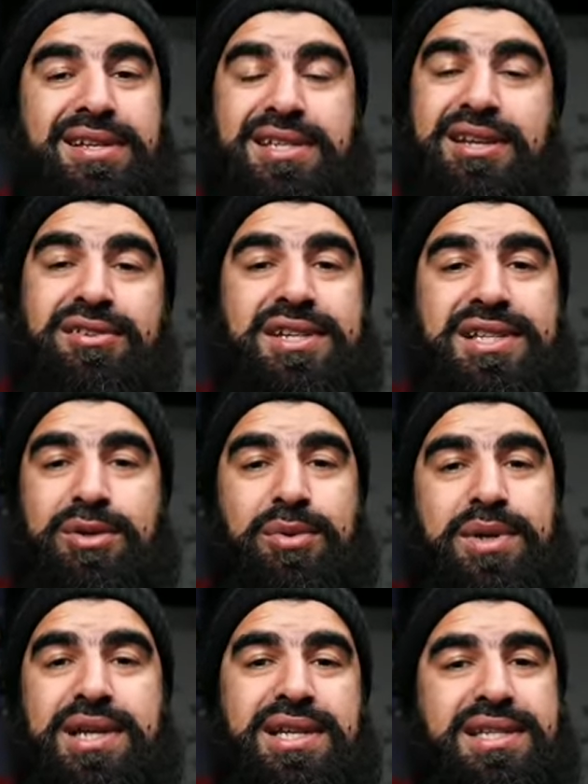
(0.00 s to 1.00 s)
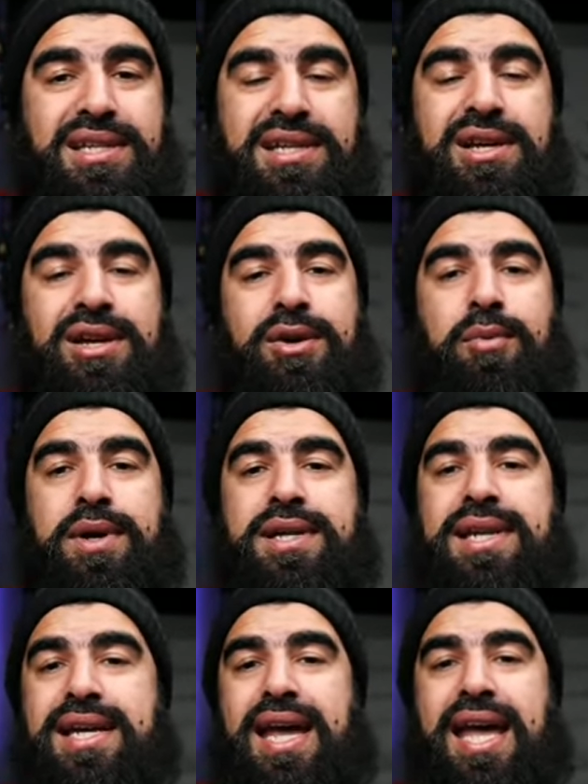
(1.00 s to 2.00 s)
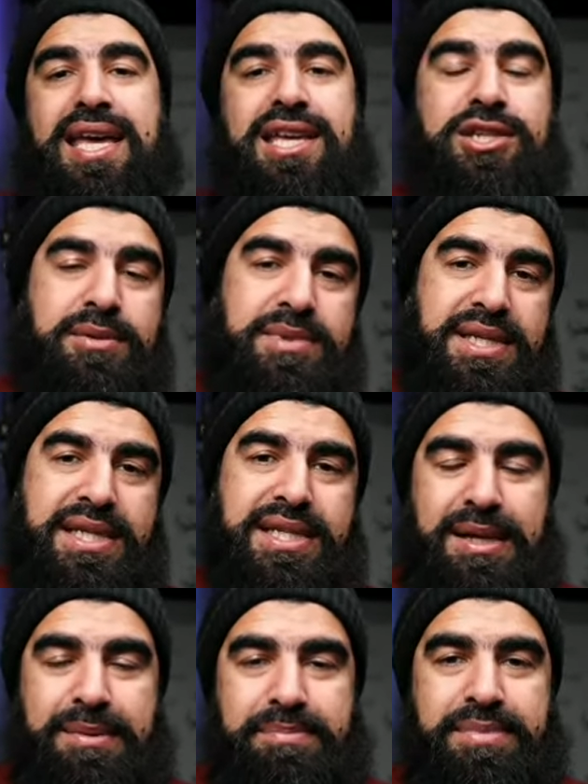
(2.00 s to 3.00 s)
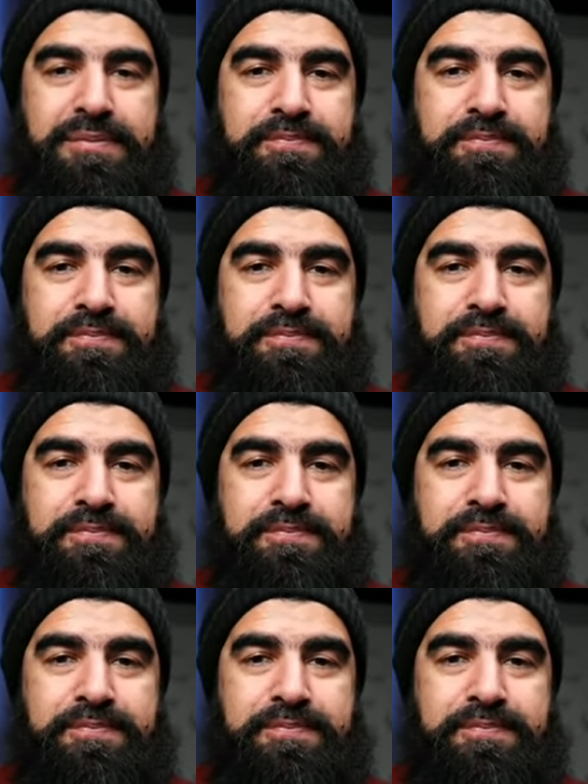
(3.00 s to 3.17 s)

Seriously, that's what we're going to need. We're going like a HMC stamp